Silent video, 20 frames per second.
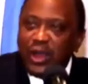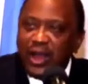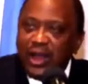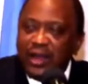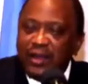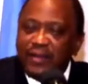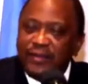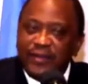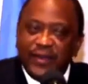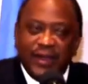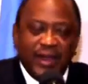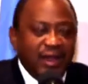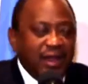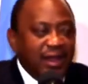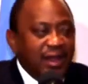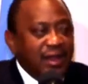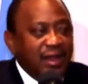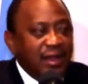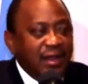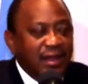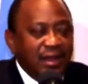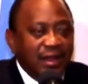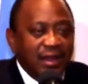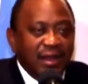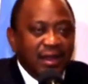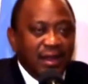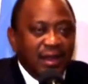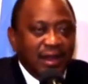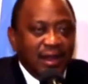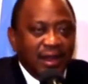have
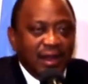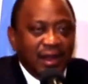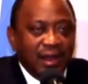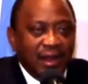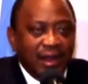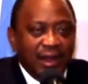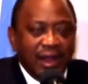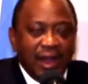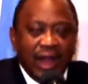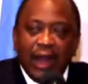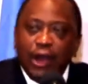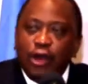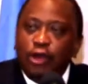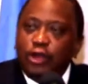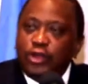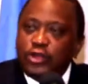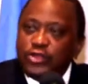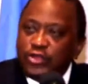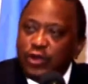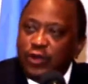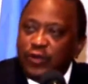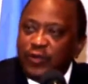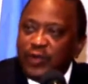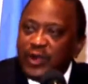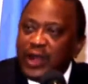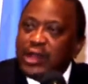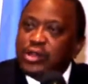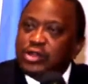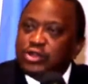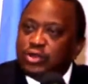a lot
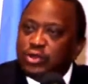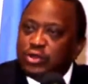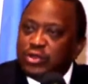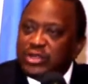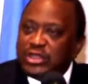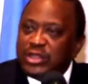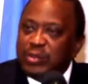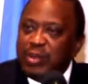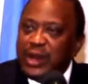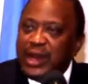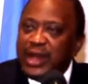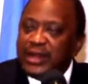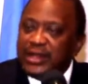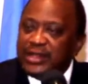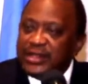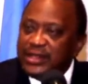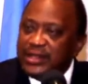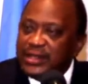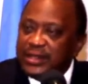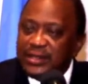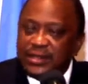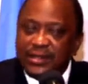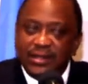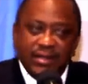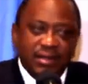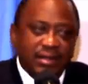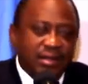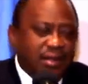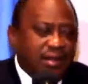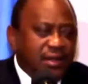of cultural similarities,
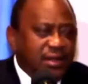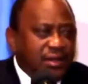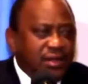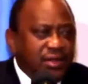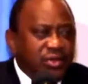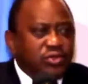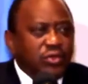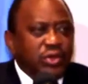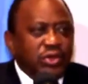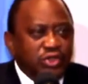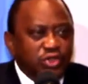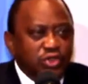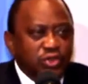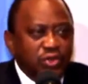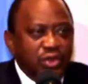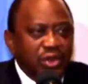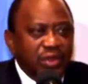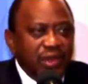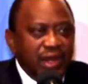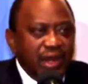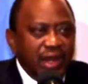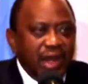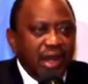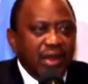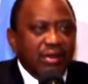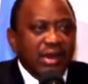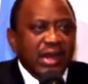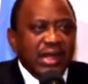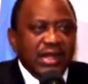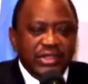to ensure that
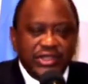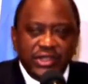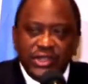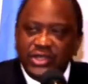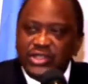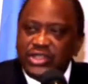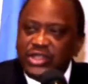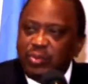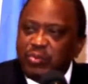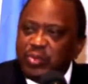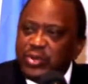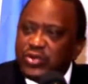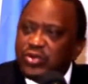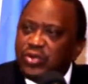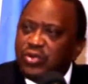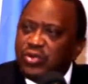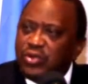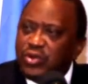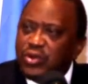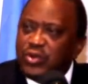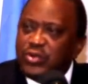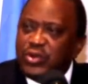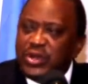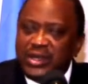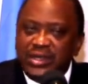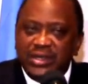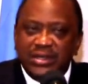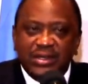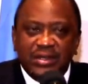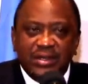our relationship is
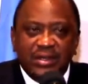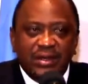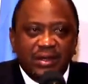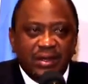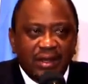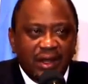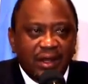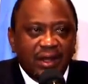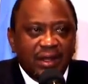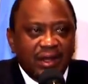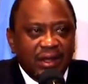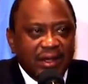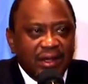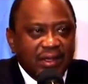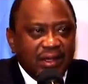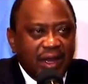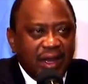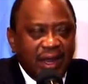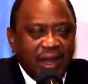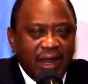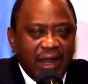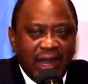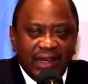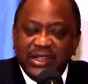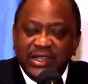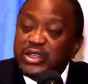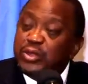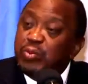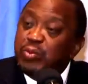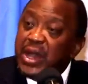always
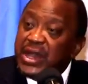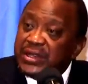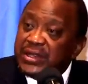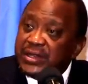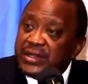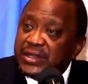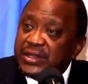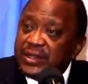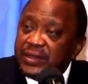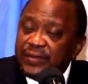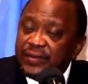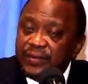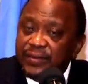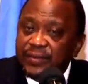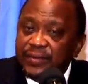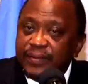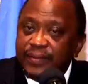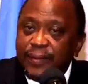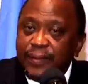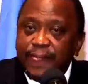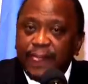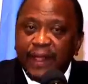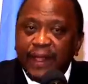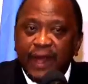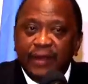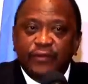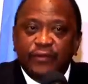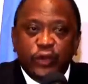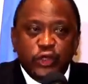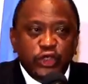at its best.
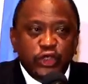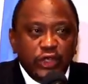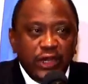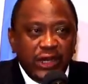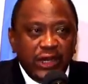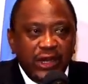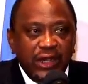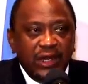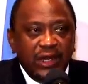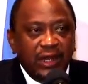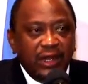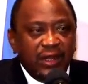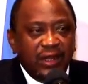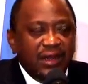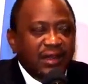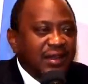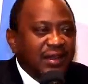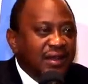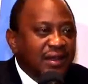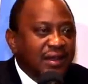Unfortunately,